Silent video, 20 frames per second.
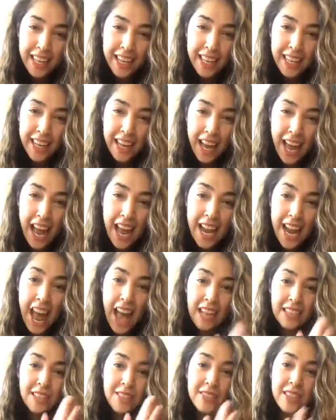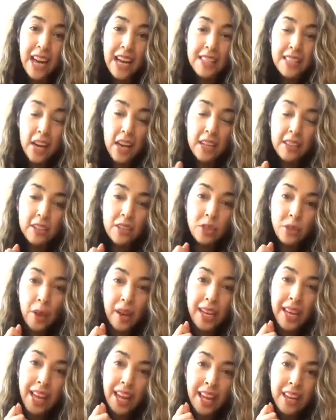And as you guys are joining
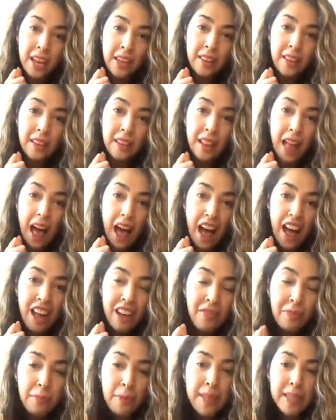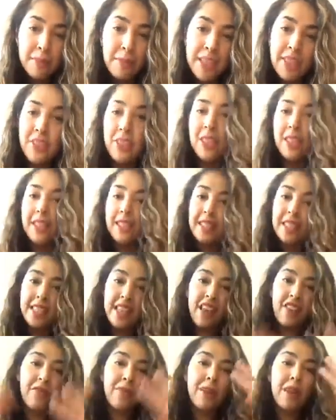in on the live, please make sure to give
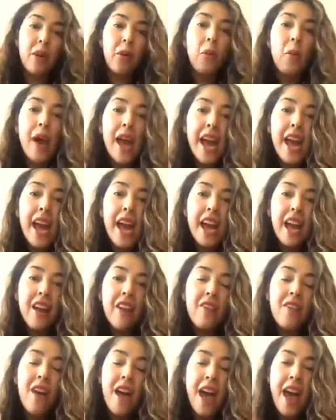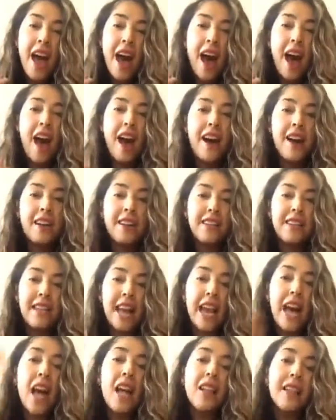me a wave, say
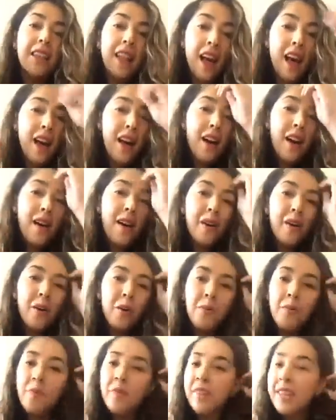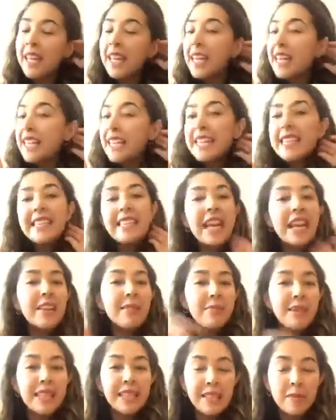hello, send me
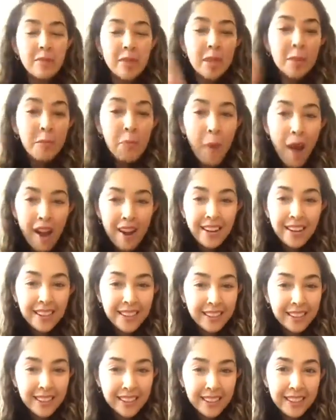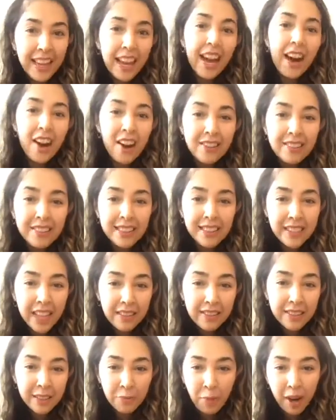some sparkles. I always love
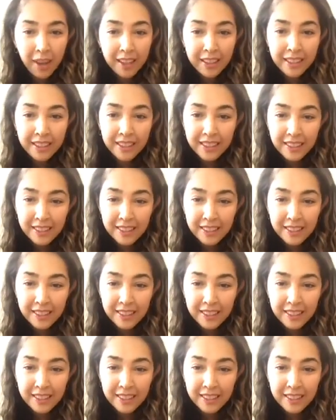sparkles.